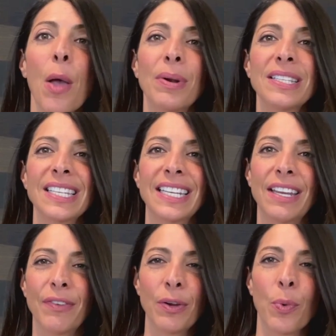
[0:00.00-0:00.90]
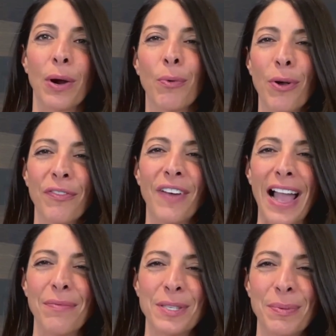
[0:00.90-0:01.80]
But it's like giving werewolf
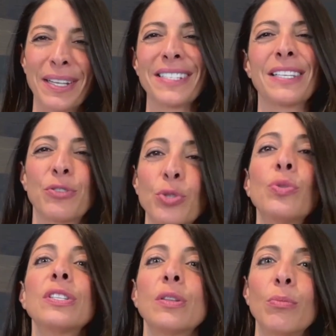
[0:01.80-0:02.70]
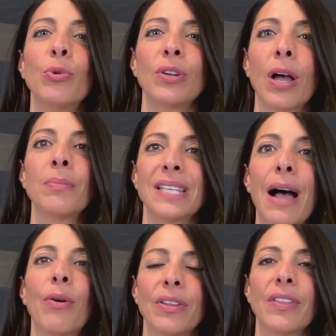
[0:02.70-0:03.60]
vibes, because as soon as the moon comes
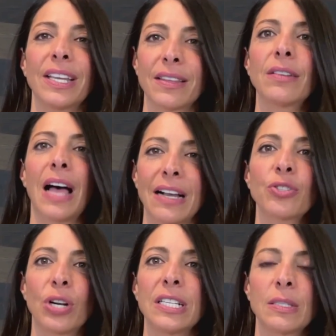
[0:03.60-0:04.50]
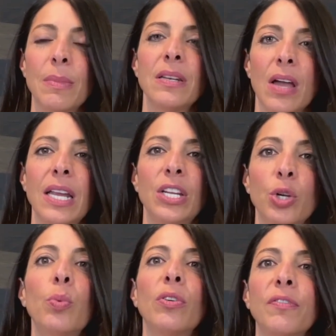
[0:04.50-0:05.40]
out and like the clock strikes midnight,
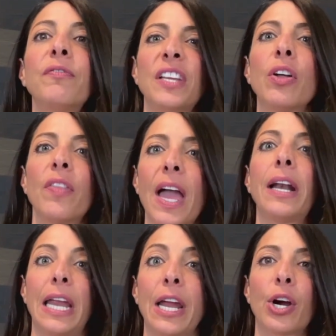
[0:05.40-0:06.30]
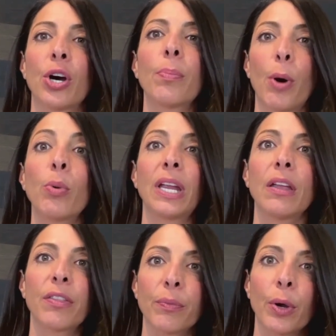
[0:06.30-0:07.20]
you will feel that hair
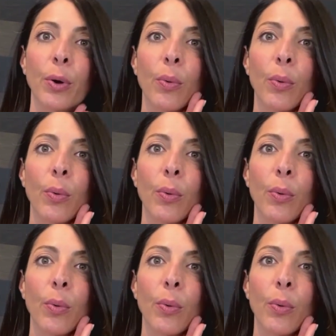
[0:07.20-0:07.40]
poking through.